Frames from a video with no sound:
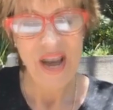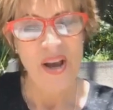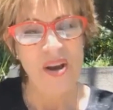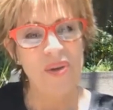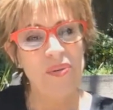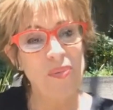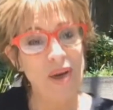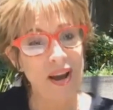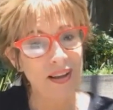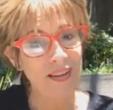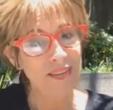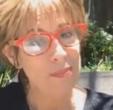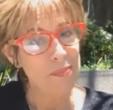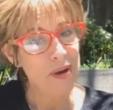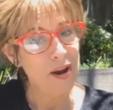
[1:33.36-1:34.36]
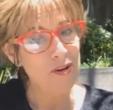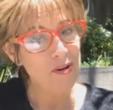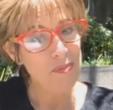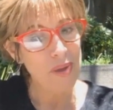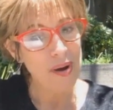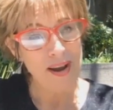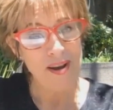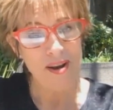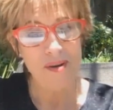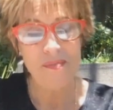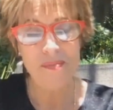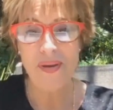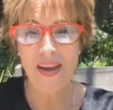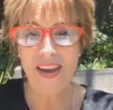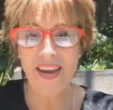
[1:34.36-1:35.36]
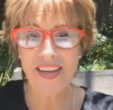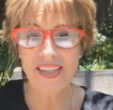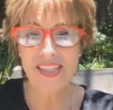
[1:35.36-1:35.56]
Well, the microbiome is